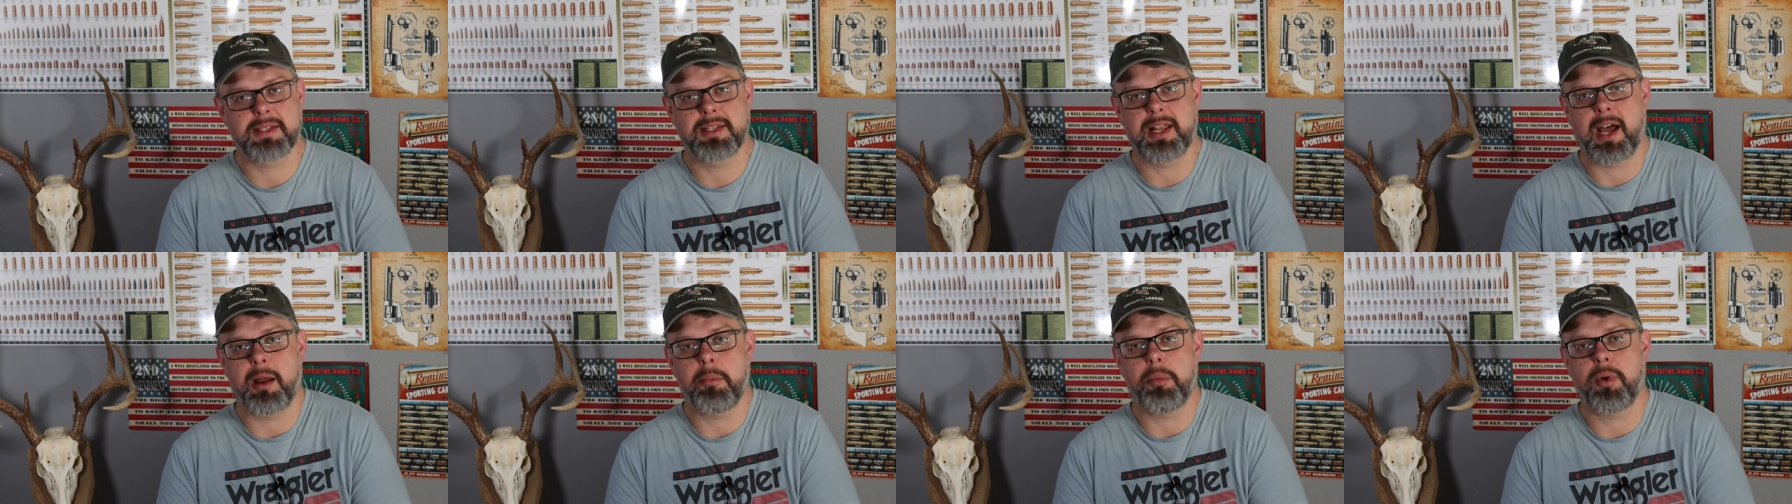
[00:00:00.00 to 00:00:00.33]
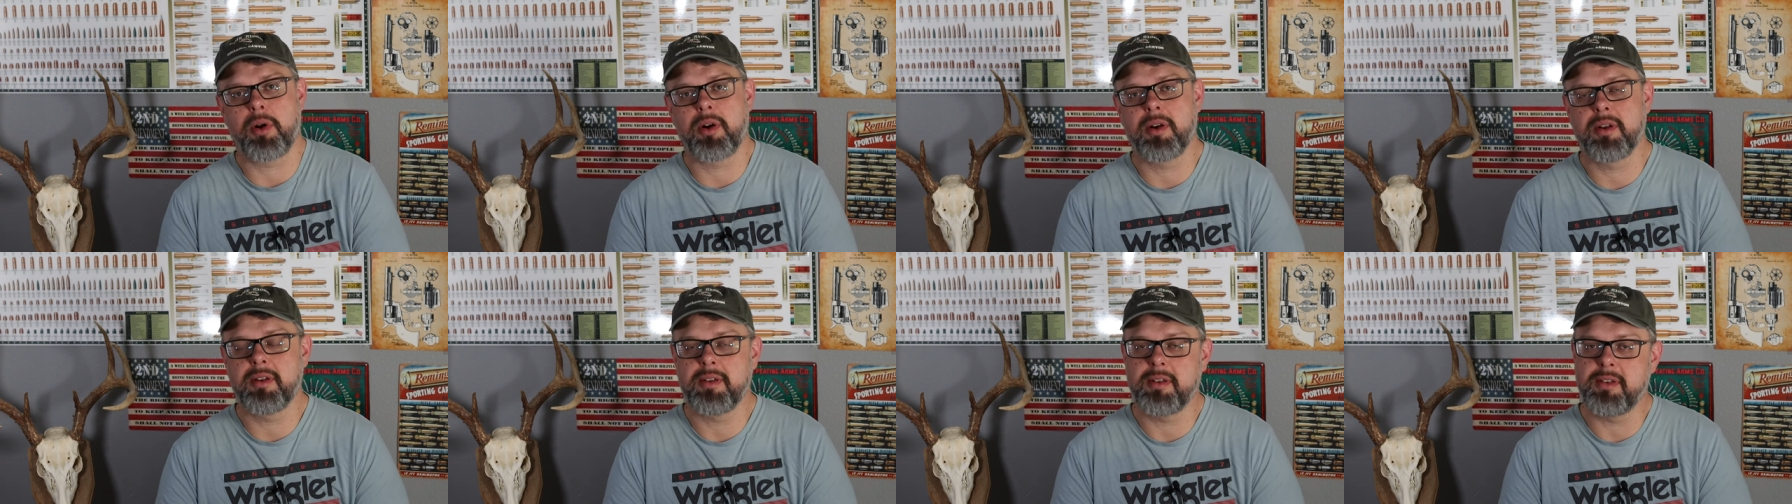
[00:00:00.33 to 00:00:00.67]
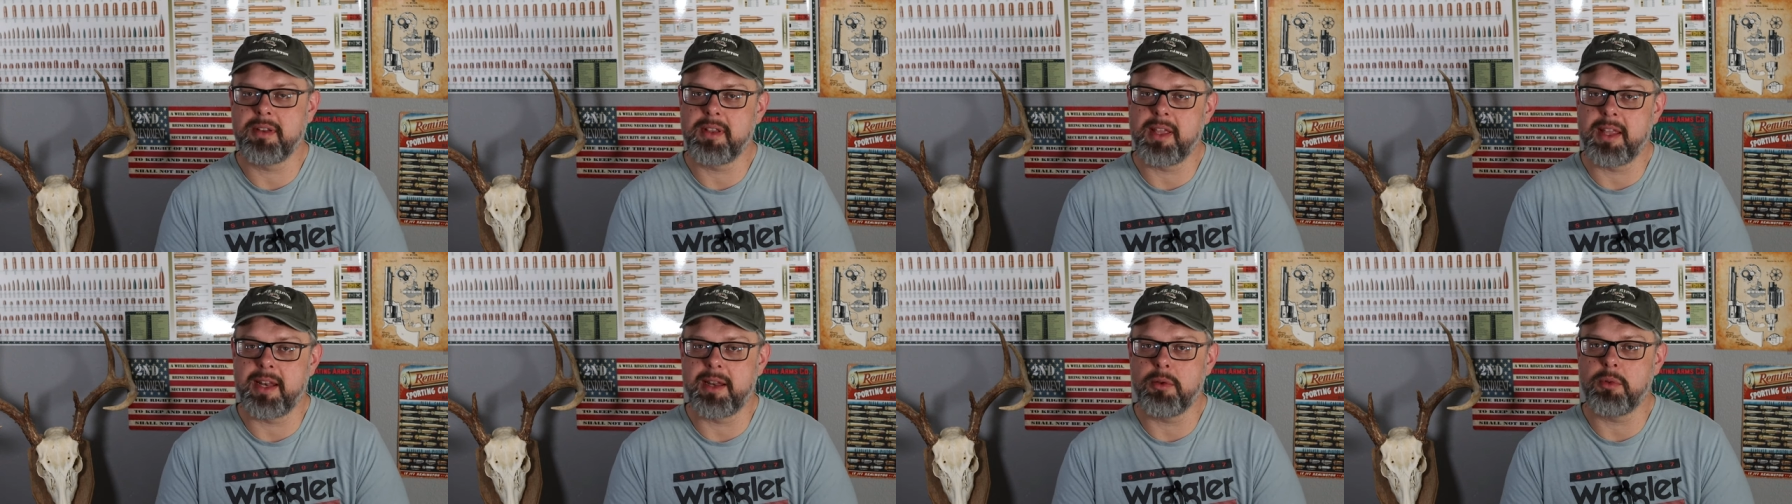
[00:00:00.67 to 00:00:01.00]
stopper,
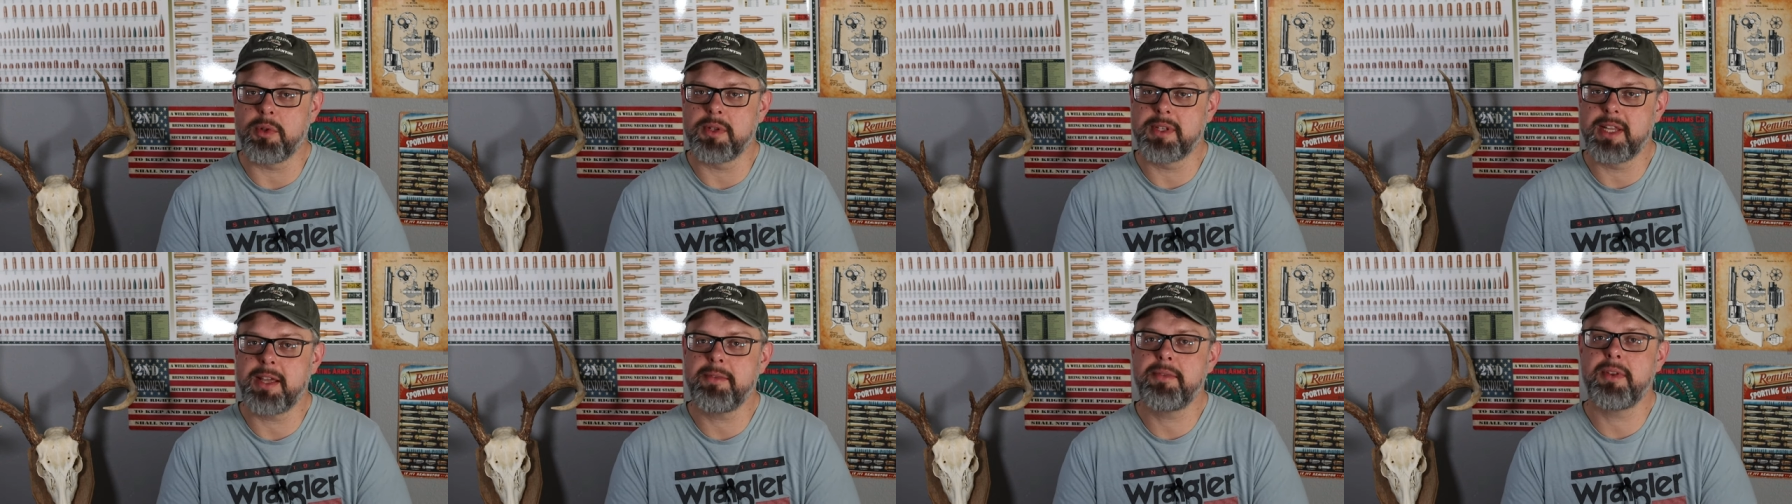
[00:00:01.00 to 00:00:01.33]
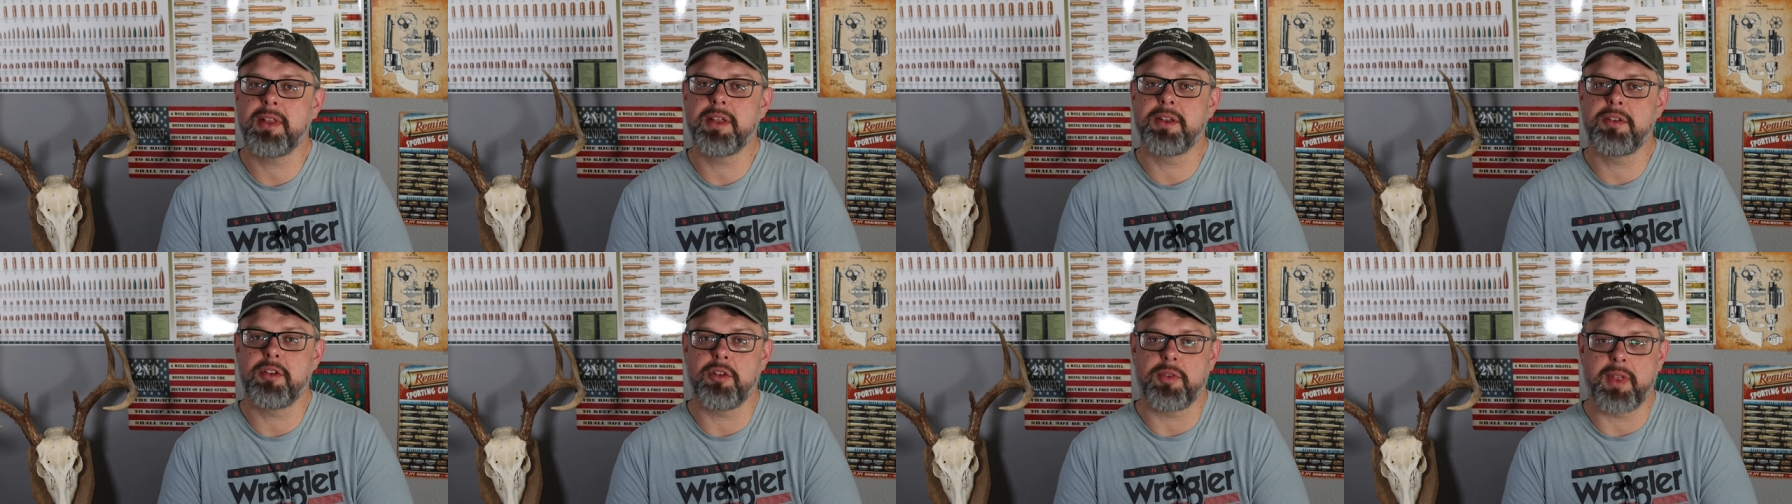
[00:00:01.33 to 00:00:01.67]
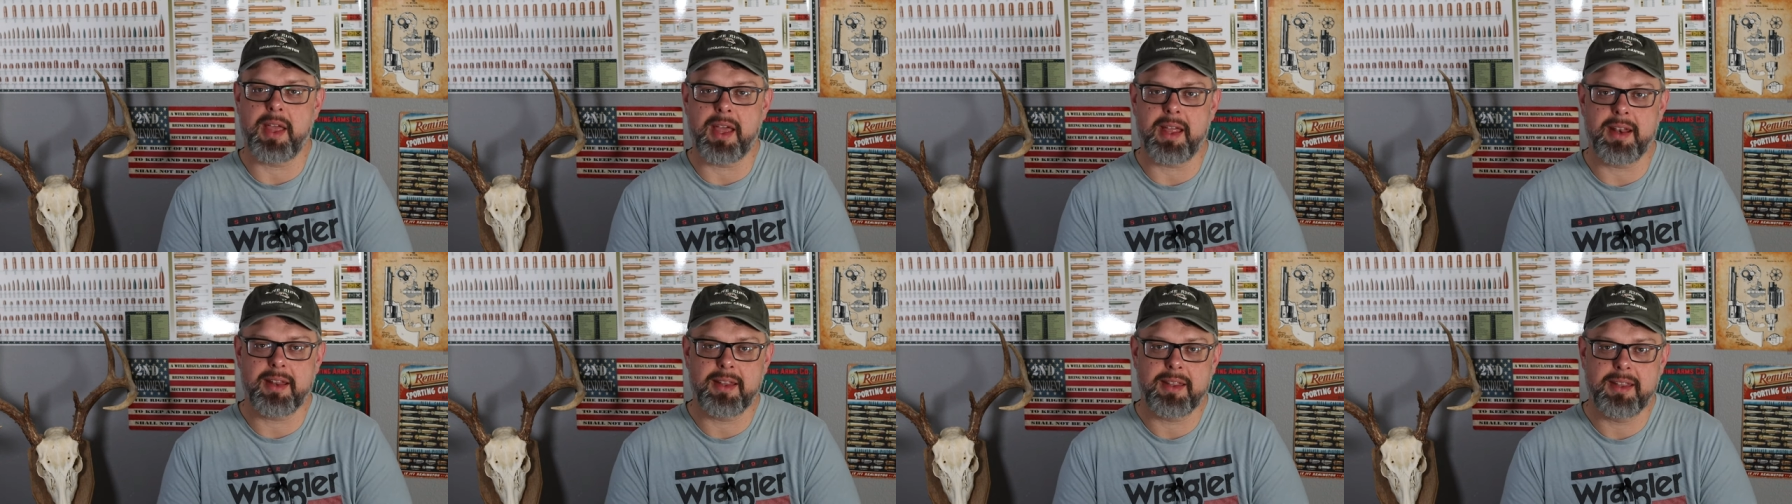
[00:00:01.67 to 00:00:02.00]
and it will definitely do
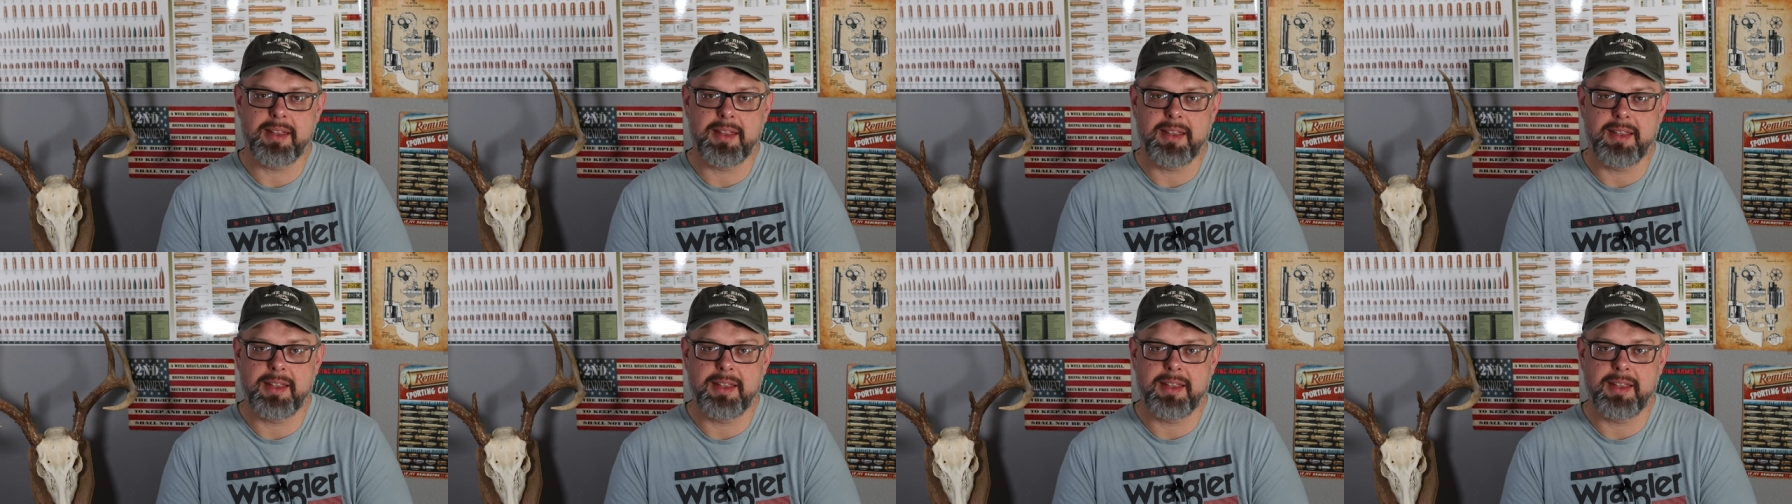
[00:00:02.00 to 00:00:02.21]
that.